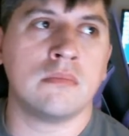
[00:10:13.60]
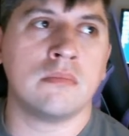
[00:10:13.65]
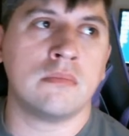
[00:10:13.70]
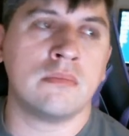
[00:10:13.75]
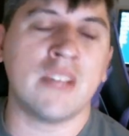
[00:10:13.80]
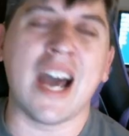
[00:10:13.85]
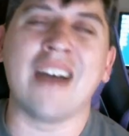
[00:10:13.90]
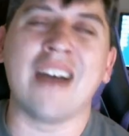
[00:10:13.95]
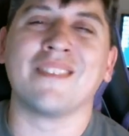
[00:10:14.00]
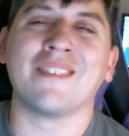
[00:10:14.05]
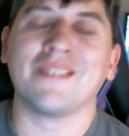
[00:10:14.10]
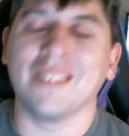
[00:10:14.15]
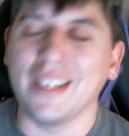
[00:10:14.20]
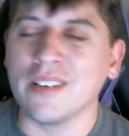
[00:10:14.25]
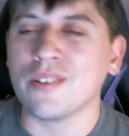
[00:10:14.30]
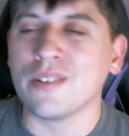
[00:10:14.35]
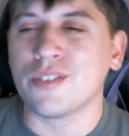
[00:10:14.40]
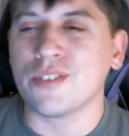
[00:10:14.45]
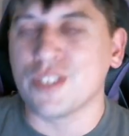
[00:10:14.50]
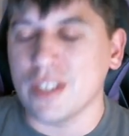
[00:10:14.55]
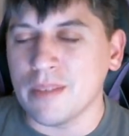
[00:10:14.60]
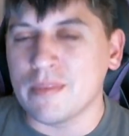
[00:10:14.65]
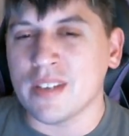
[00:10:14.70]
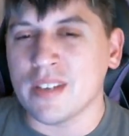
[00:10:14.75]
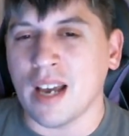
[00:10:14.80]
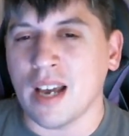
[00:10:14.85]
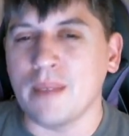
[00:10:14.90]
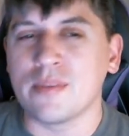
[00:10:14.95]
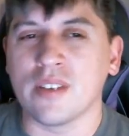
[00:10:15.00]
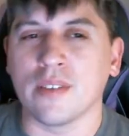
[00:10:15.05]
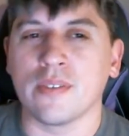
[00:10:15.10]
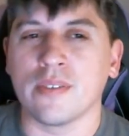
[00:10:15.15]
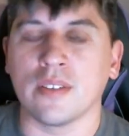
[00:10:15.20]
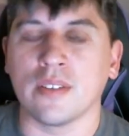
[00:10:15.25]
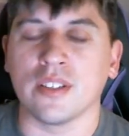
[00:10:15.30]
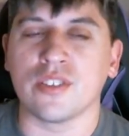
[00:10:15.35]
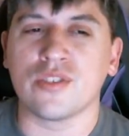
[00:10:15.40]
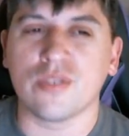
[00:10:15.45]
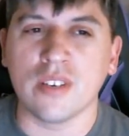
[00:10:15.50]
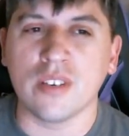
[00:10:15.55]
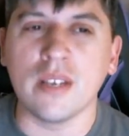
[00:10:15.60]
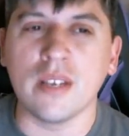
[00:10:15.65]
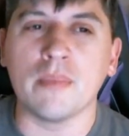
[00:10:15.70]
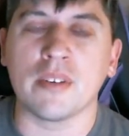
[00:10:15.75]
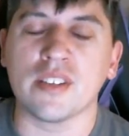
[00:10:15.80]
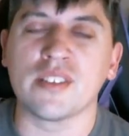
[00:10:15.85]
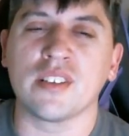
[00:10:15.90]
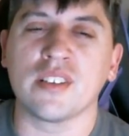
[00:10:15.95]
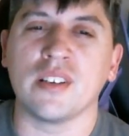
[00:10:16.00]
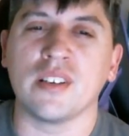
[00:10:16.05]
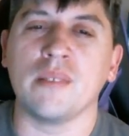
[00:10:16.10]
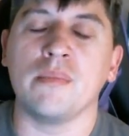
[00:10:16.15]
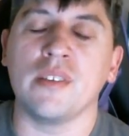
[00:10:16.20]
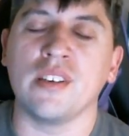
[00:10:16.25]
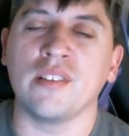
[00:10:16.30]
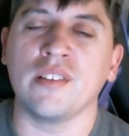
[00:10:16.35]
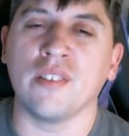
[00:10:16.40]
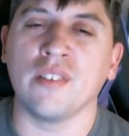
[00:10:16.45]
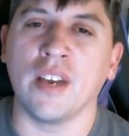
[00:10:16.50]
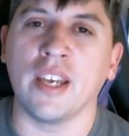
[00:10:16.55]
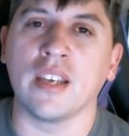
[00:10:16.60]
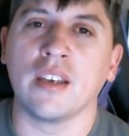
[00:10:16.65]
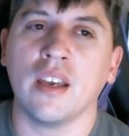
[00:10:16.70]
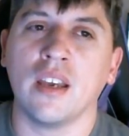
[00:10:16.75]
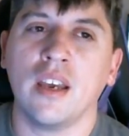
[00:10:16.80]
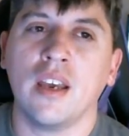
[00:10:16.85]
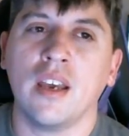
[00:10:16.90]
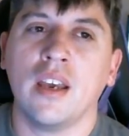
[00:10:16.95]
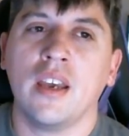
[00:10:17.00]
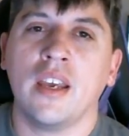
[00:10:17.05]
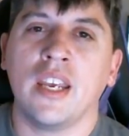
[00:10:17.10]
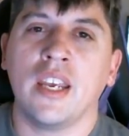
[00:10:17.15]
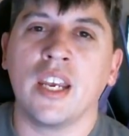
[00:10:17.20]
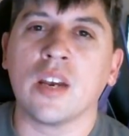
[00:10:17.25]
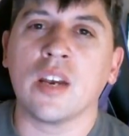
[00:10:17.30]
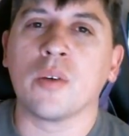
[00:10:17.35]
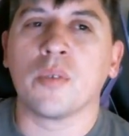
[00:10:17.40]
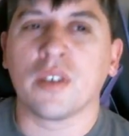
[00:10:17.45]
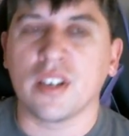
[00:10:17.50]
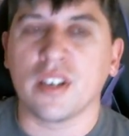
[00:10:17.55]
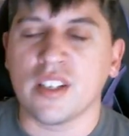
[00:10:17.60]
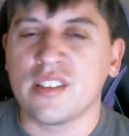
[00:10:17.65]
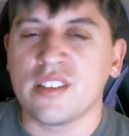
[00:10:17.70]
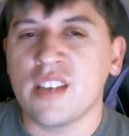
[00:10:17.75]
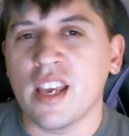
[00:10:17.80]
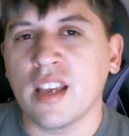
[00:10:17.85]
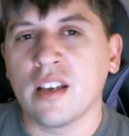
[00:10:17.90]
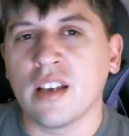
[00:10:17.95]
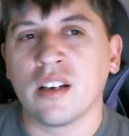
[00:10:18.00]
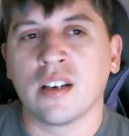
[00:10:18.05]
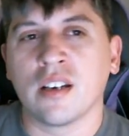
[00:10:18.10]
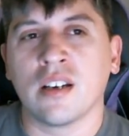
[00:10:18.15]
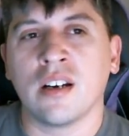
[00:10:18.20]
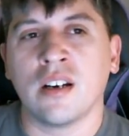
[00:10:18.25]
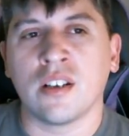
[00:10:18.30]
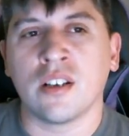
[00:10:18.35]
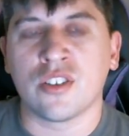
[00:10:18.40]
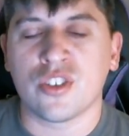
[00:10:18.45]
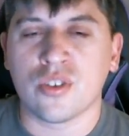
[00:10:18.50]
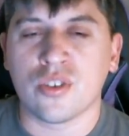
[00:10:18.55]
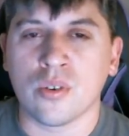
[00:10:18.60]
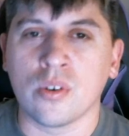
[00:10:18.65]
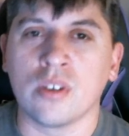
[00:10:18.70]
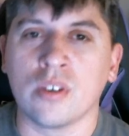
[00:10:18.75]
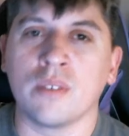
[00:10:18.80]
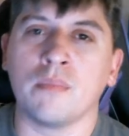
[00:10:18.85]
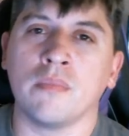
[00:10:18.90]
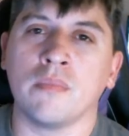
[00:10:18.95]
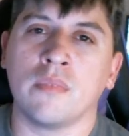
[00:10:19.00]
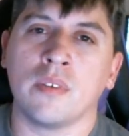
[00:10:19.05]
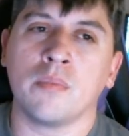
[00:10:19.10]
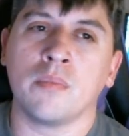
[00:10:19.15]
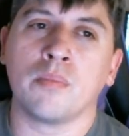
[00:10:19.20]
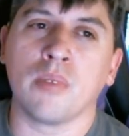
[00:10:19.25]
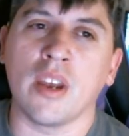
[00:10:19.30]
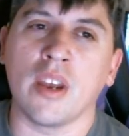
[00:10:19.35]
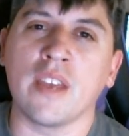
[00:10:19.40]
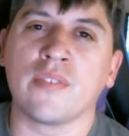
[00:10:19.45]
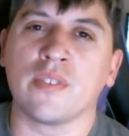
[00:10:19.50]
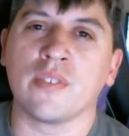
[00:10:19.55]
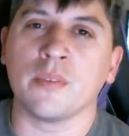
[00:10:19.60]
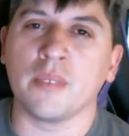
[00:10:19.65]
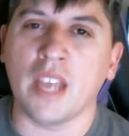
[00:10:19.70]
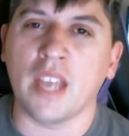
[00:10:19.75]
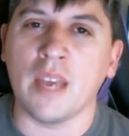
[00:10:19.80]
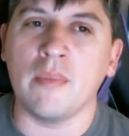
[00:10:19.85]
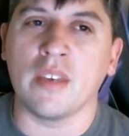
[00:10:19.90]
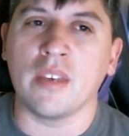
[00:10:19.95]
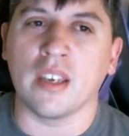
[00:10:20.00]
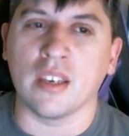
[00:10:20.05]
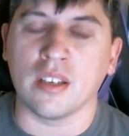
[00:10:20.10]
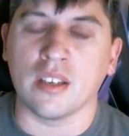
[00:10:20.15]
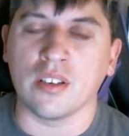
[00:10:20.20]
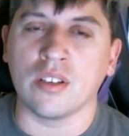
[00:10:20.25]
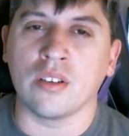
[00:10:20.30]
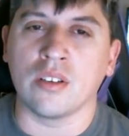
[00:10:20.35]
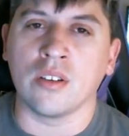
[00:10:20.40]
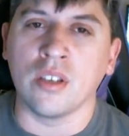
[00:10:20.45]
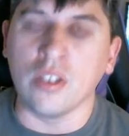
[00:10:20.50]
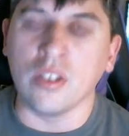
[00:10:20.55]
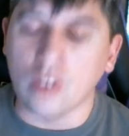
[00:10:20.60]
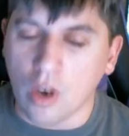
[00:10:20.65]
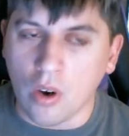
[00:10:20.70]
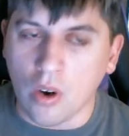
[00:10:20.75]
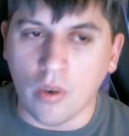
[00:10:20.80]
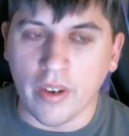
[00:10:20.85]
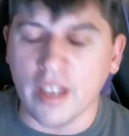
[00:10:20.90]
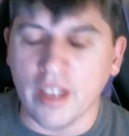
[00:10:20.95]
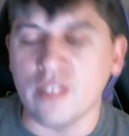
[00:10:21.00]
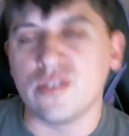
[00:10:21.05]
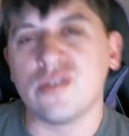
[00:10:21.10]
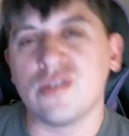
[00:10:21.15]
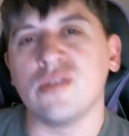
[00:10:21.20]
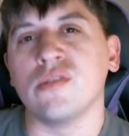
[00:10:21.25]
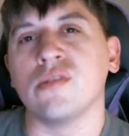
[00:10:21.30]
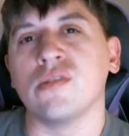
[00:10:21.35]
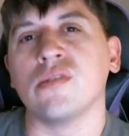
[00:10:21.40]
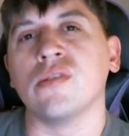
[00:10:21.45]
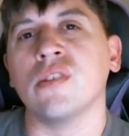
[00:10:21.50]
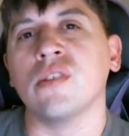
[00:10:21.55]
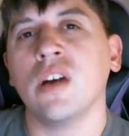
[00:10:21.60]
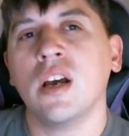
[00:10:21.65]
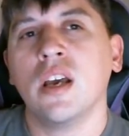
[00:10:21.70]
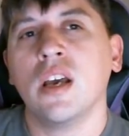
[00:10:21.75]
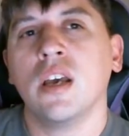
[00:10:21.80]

not leadership type stuff on the stream, but it's going to be like, here, we're going to take a short break from gaming and go into,